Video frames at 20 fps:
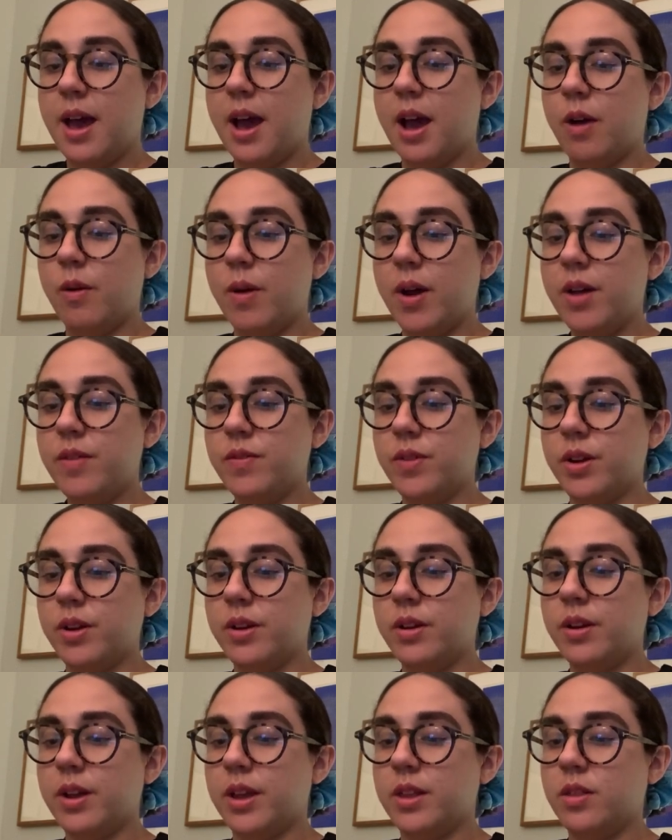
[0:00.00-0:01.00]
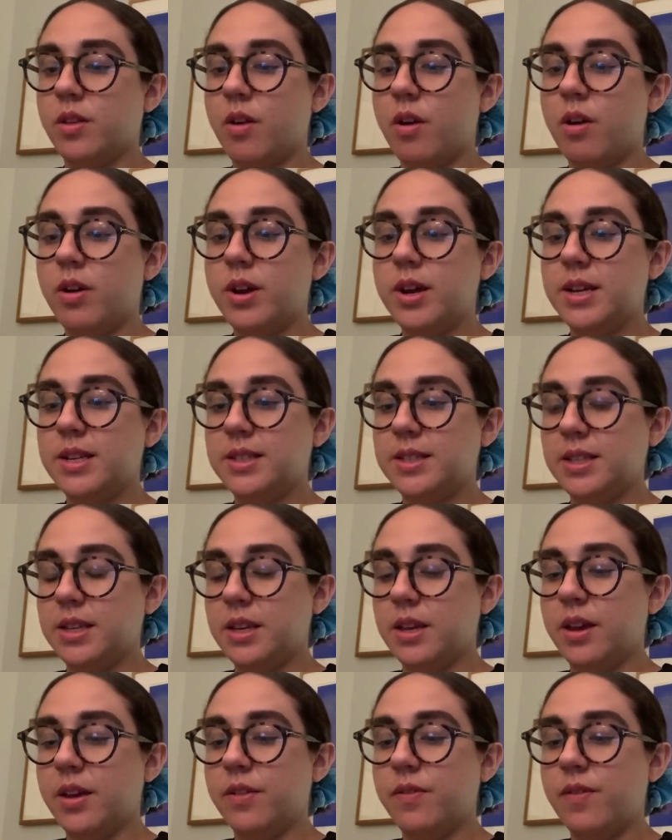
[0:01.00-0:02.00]
However, and the RAC
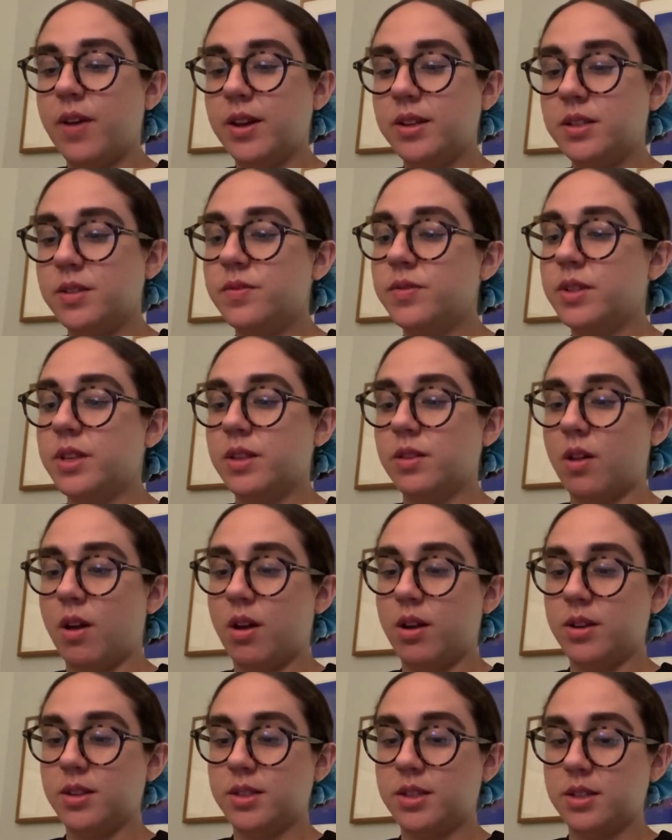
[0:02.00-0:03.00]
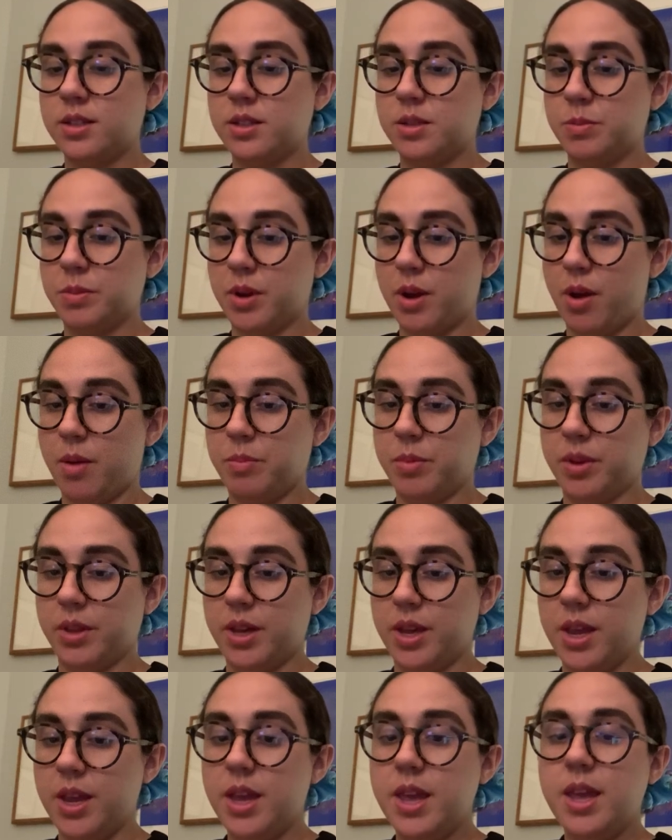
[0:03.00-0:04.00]
effectively lost its
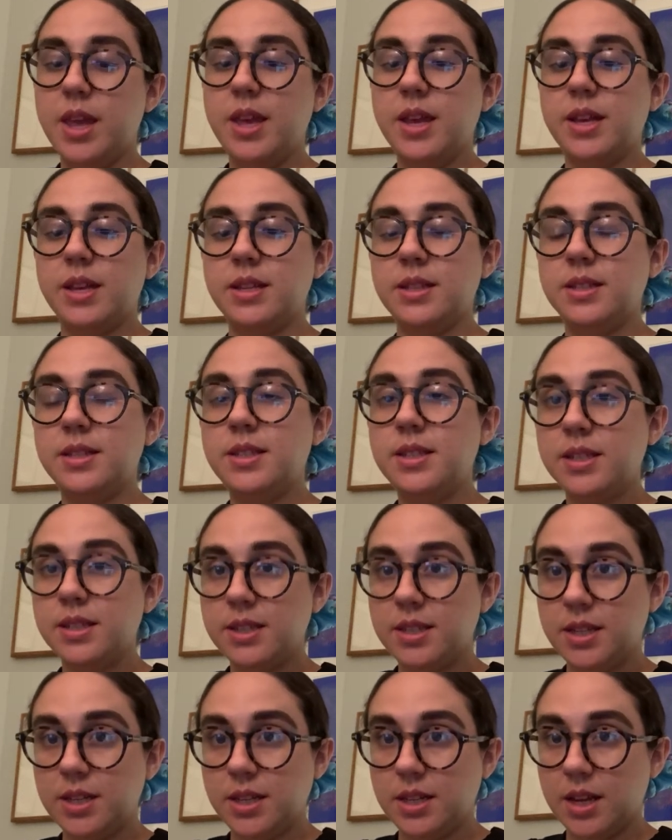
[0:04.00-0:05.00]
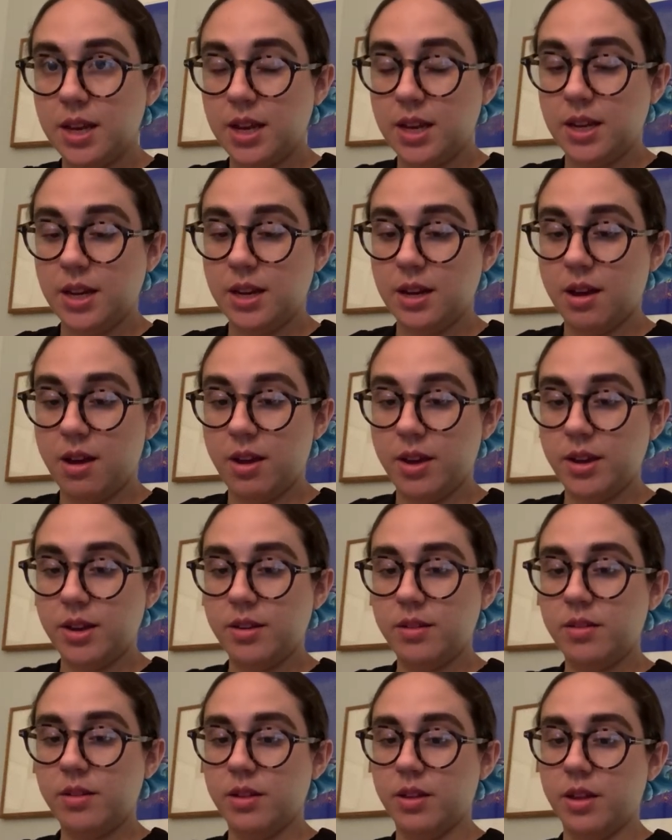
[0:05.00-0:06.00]
monopoly in 1689
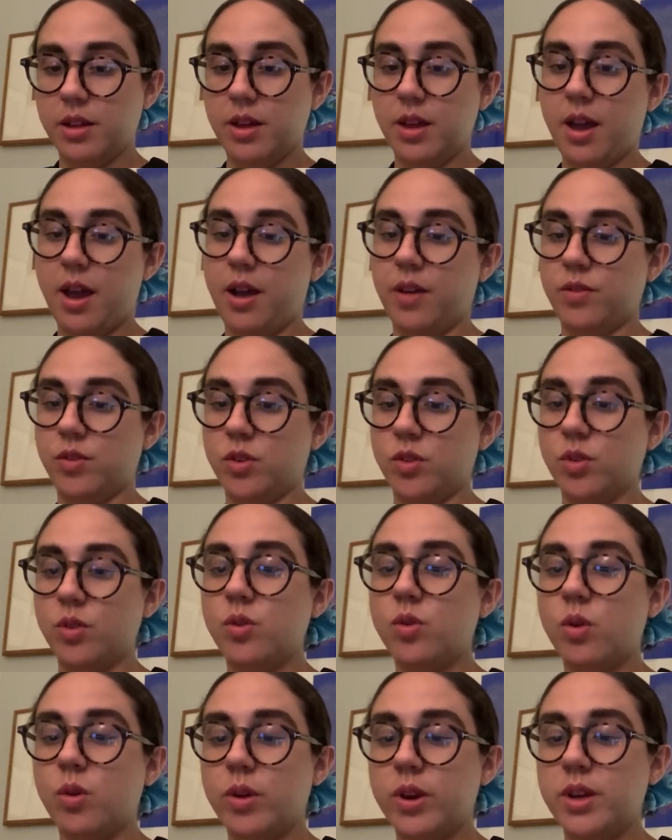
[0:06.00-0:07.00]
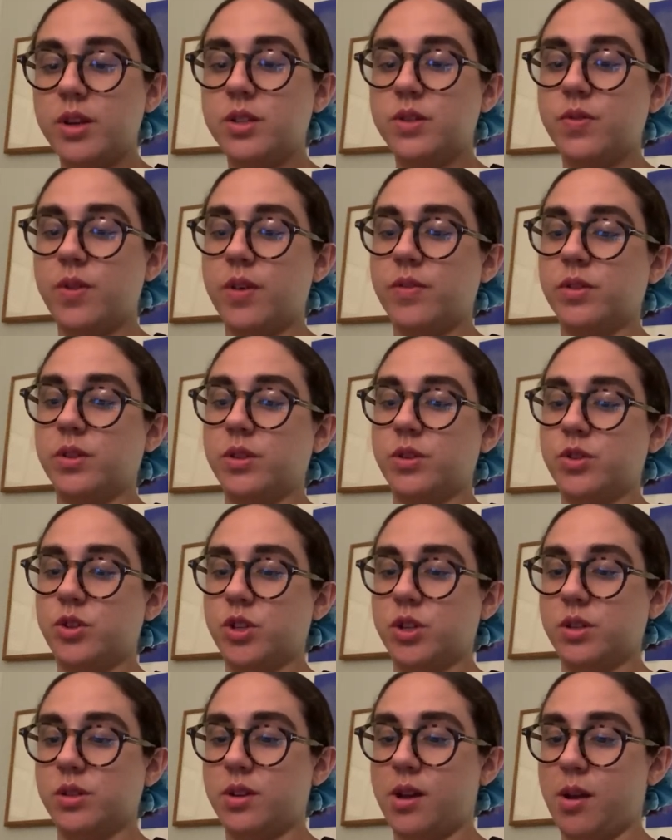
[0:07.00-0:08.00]
after the Glorious
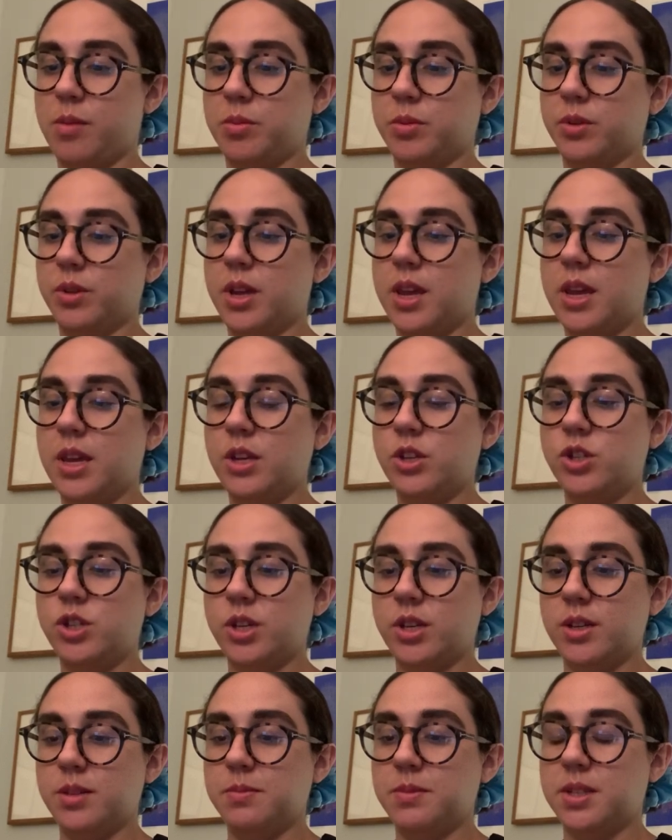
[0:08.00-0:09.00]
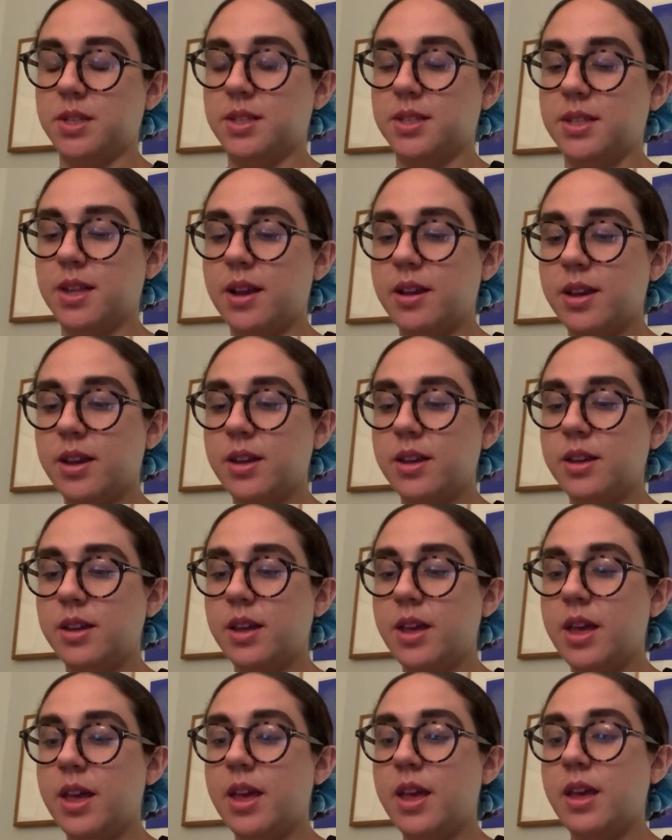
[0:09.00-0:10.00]
Revolution toppled King James II
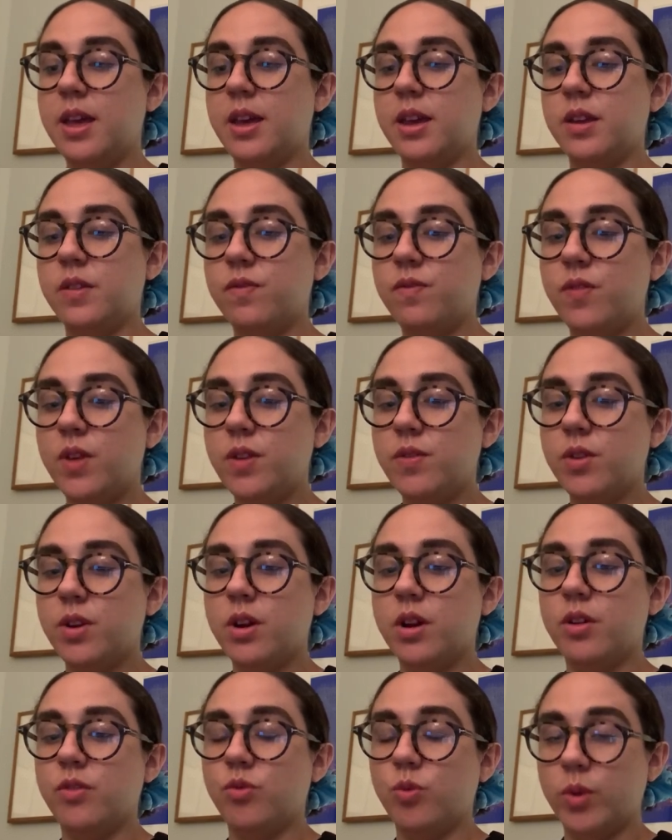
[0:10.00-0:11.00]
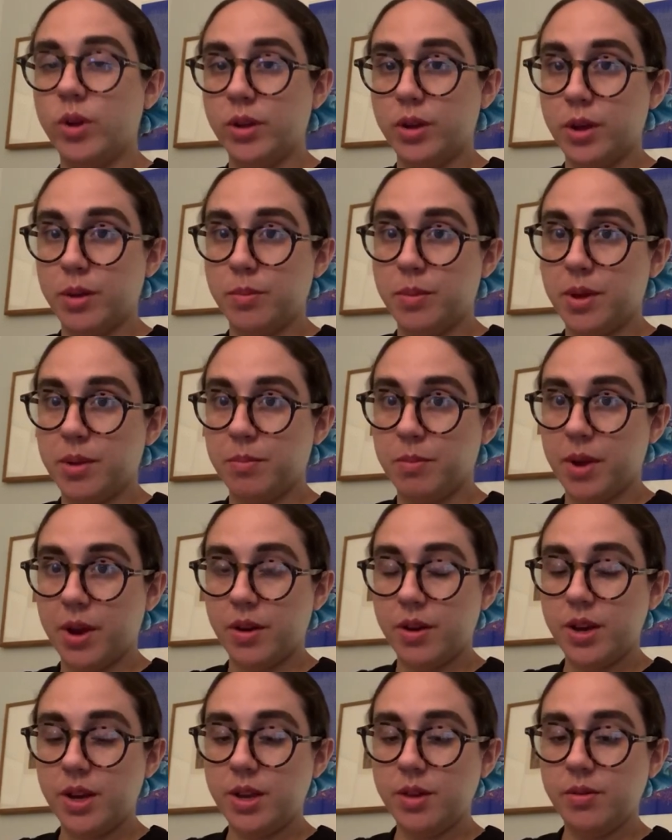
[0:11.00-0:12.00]
in favor of William and
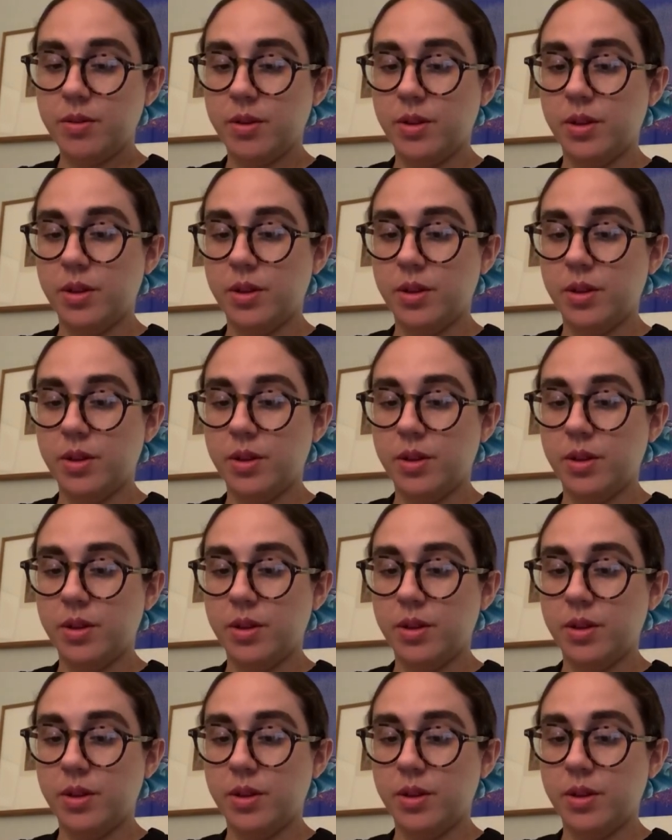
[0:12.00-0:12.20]
Mary.